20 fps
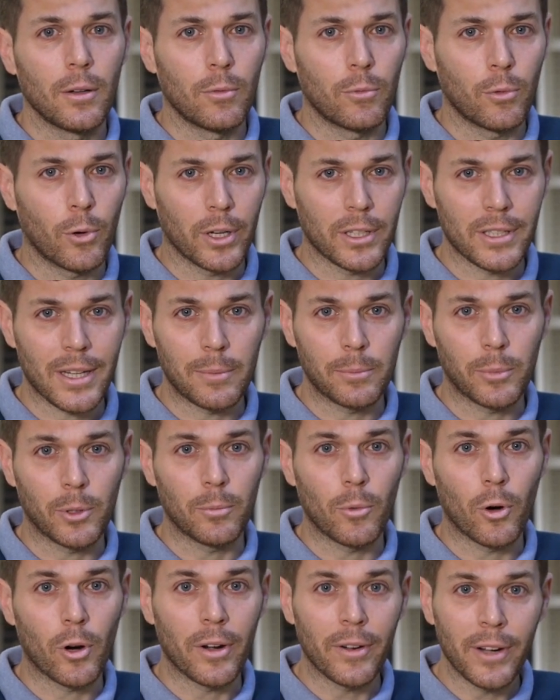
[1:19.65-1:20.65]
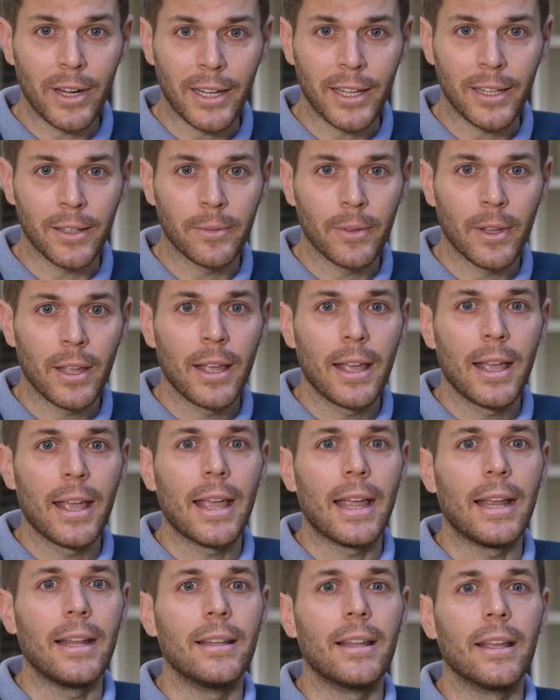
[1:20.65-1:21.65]
For example, Mogherini,
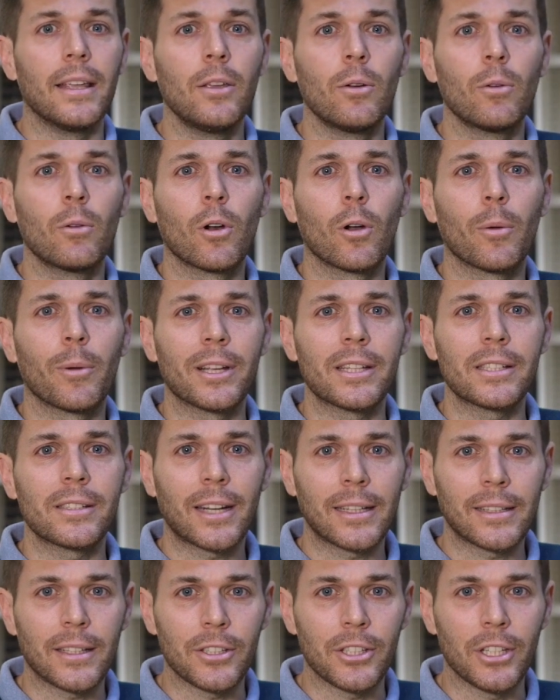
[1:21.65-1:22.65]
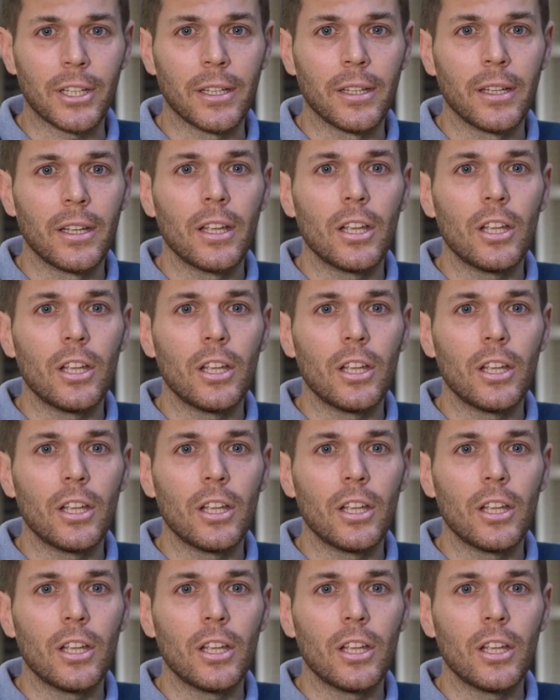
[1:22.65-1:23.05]
in the EU global strategy,